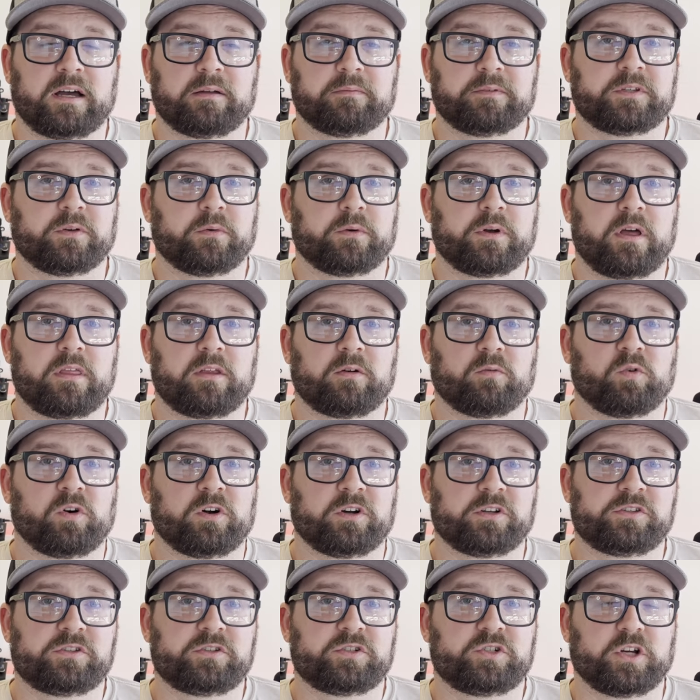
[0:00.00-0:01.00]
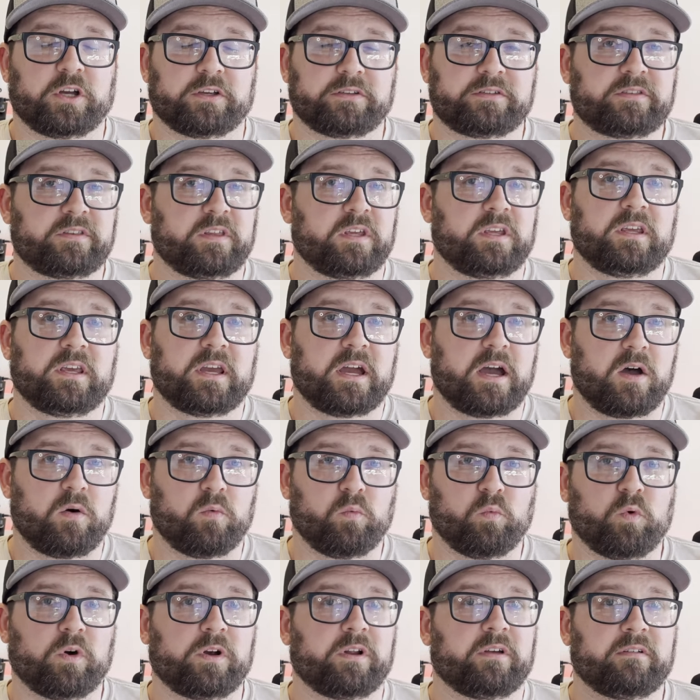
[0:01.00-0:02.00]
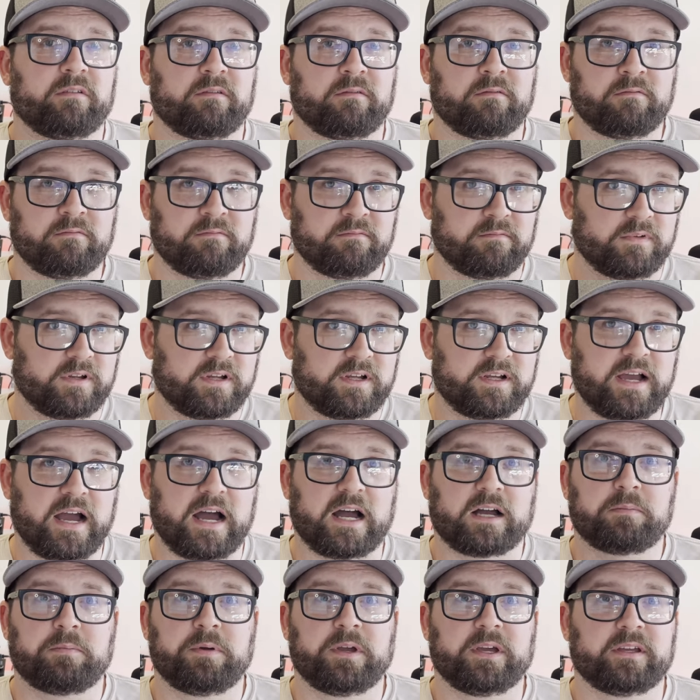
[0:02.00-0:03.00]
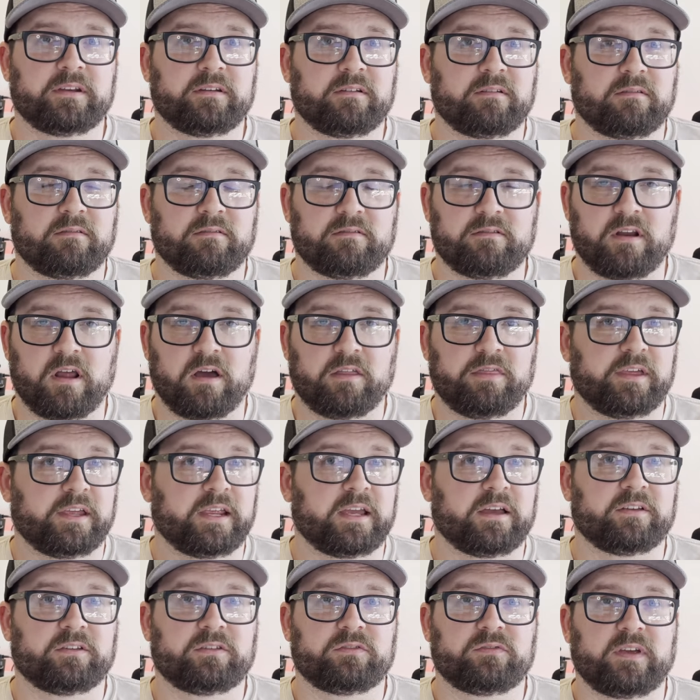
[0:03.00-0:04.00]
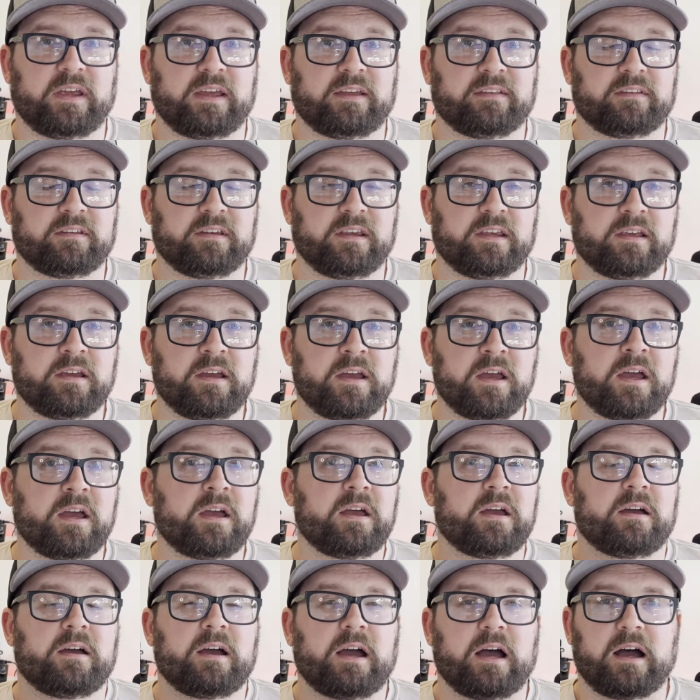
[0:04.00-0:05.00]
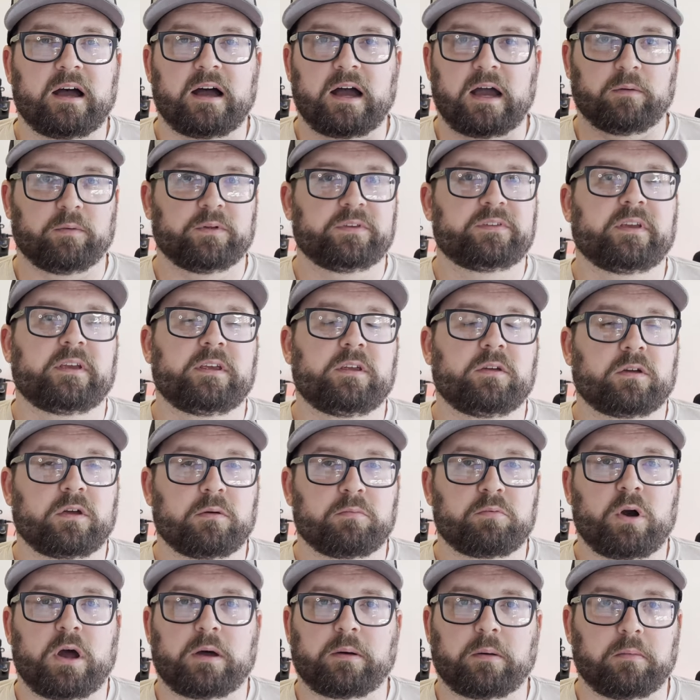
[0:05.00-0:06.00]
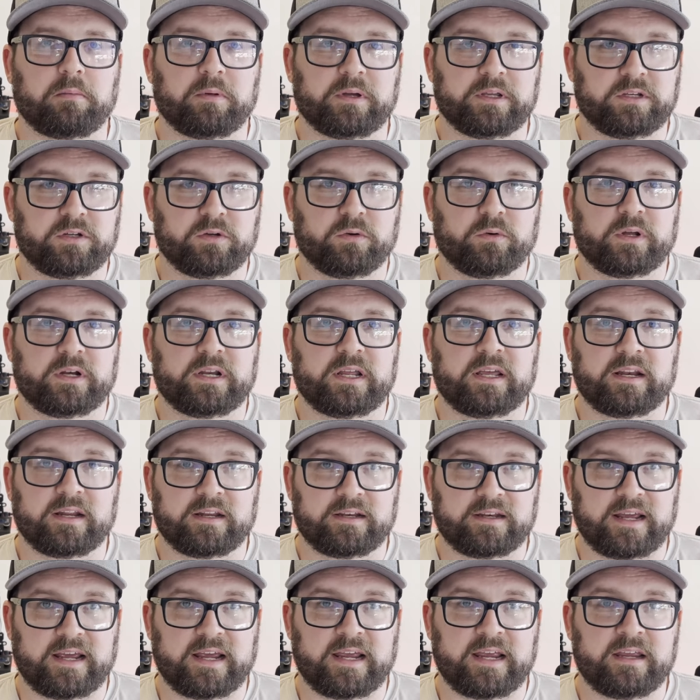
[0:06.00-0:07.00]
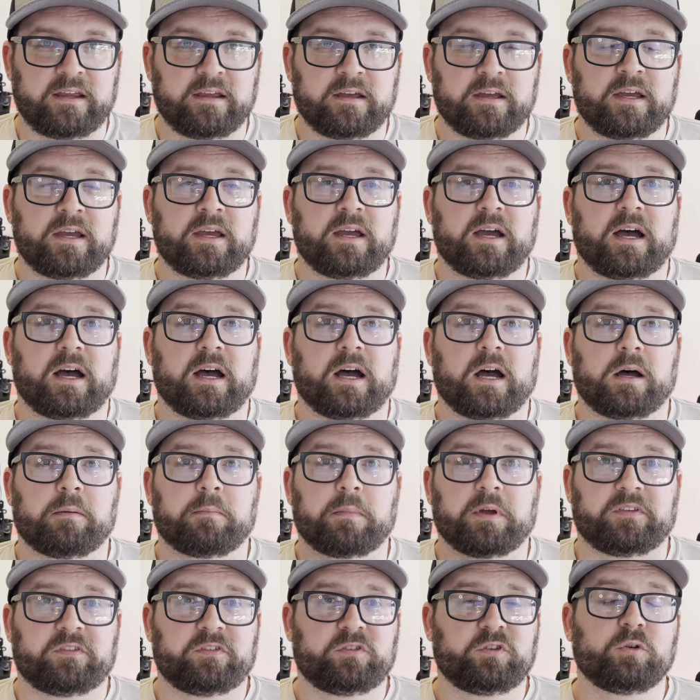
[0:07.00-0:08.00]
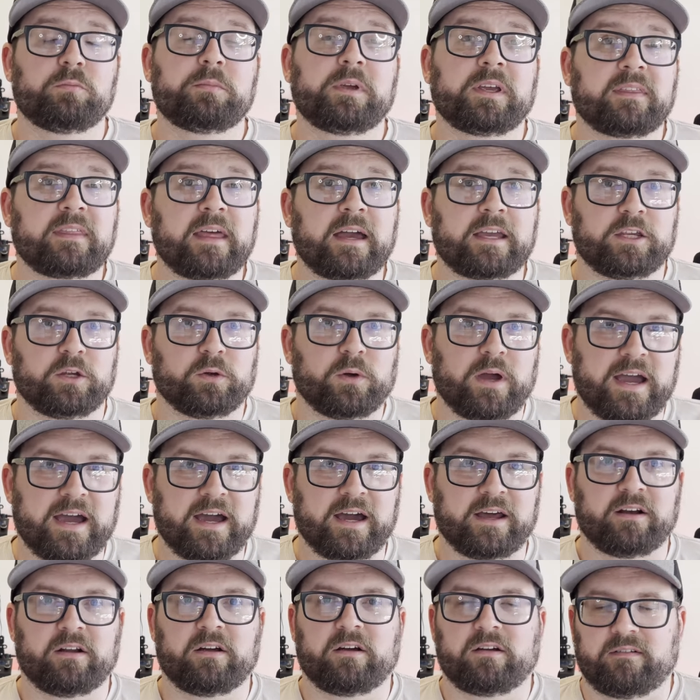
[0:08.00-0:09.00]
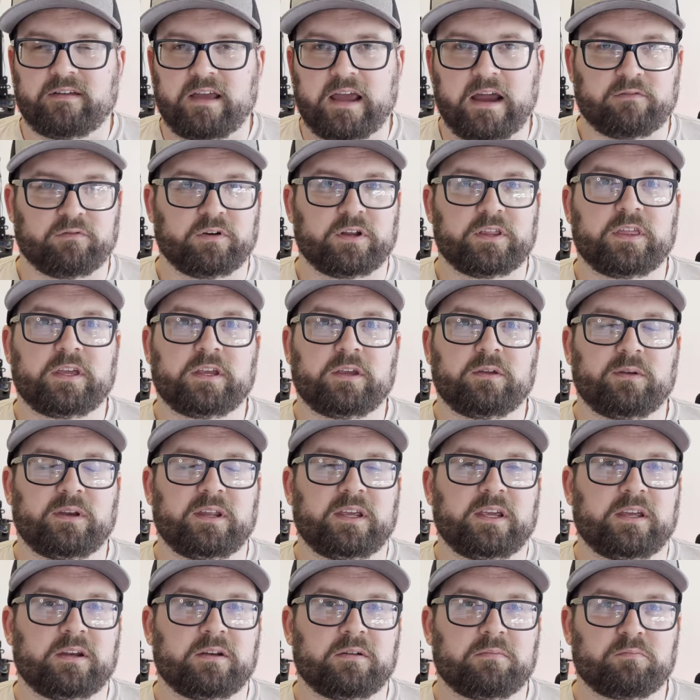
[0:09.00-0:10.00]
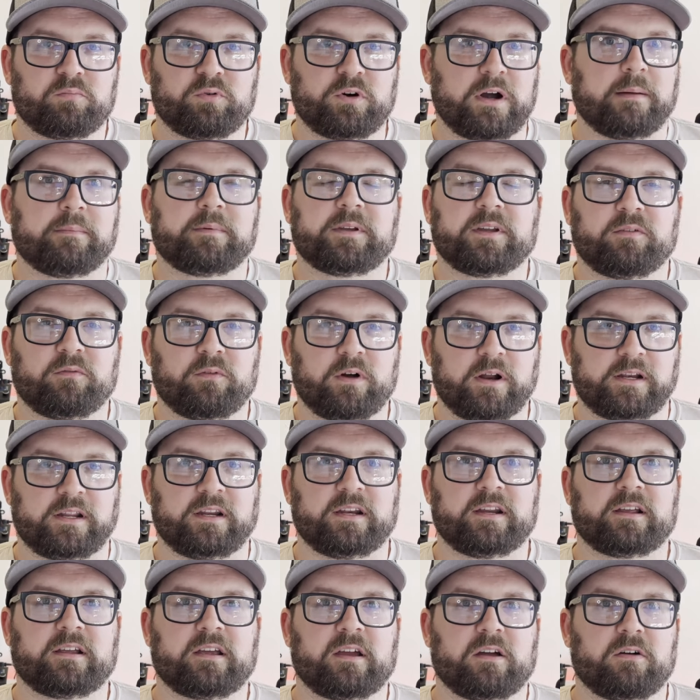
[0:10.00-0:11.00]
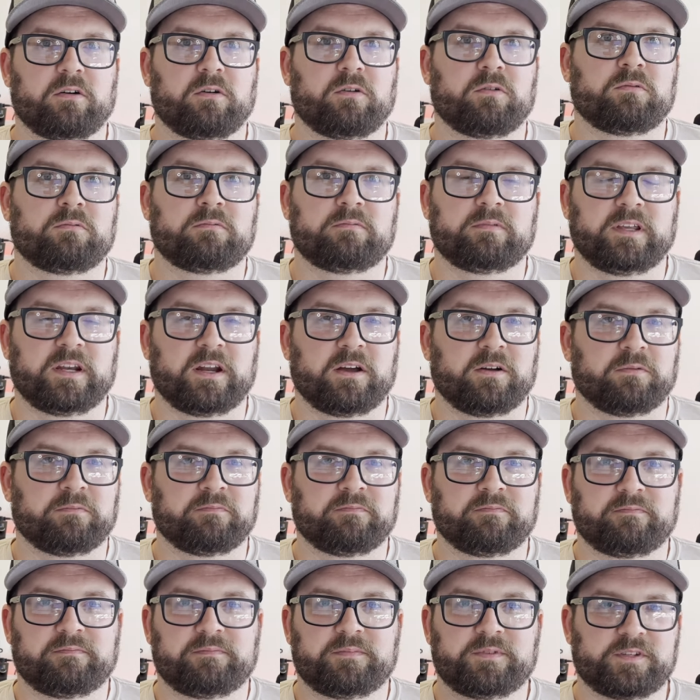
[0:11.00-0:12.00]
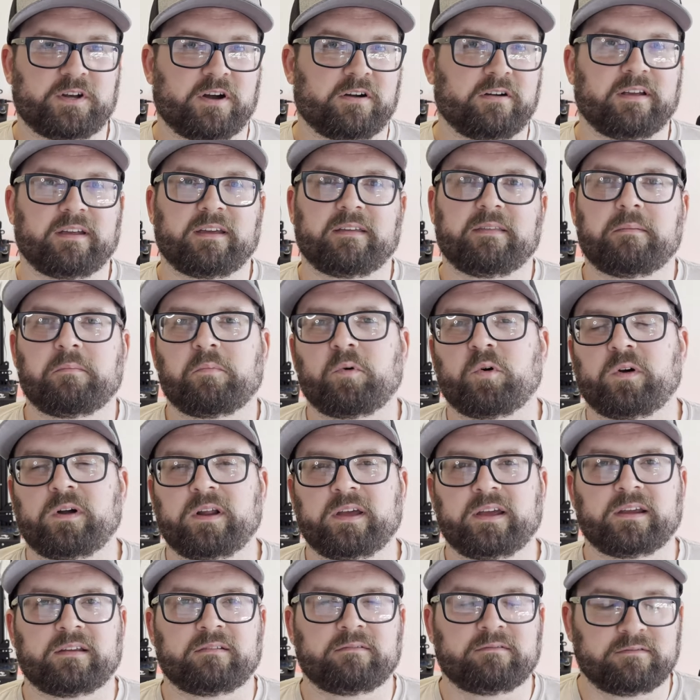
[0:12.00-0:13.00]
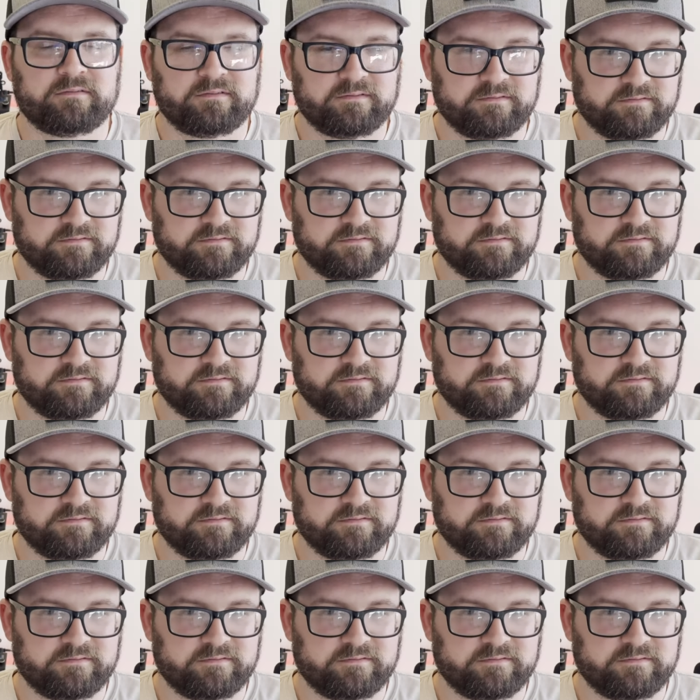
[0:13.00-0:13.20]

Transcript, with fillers: so in other words, just the wooden cockpit, nothing else fancy, I would say you could probably do it in a day, assuming that you had everything you need prepped and ready to go, you know, starting in the morning,